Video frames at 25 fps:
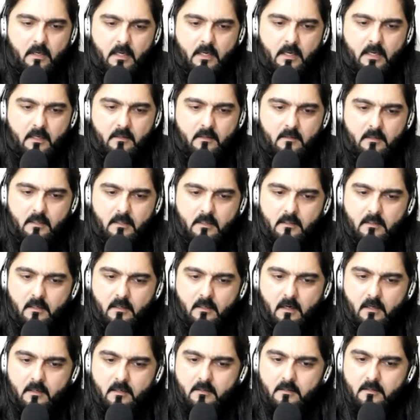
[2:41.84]
and
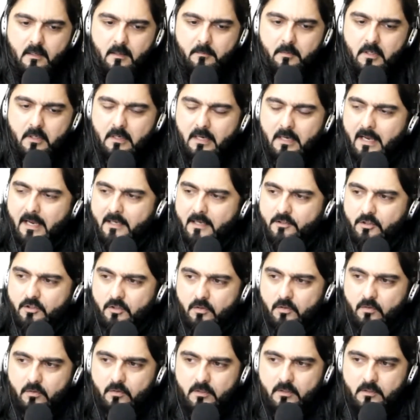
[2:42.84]
Anand, I'm going to ask
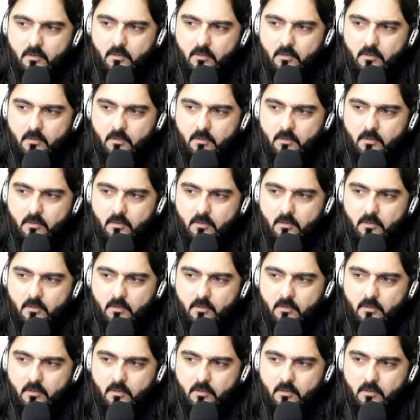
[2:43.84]
you this